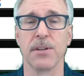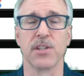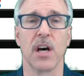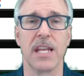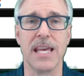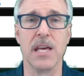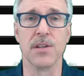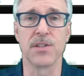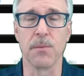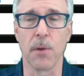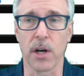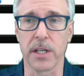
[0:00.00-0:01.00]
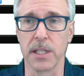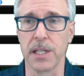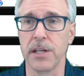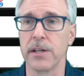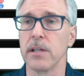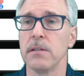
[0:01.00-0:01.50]
Amazon is the
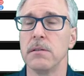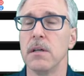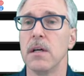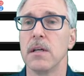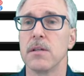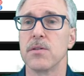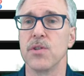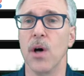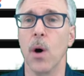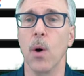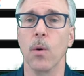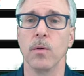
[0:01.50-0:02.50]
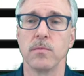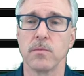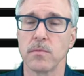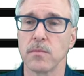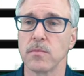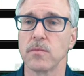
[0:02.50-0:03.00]
market leader, so
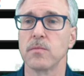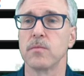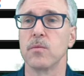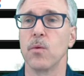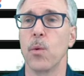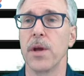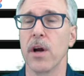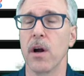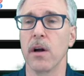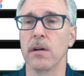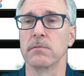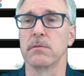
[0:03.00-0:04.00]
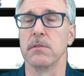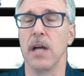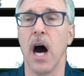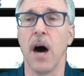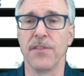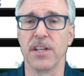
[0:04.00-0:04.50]
we are
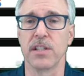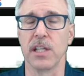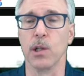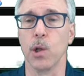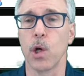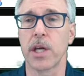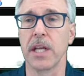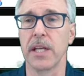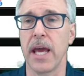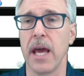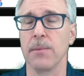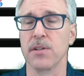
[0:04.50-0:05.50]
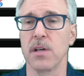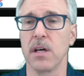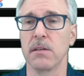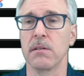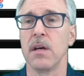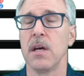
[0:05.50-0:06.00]
obviously looking to
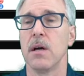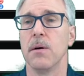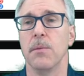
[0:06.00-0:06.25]
Amazon.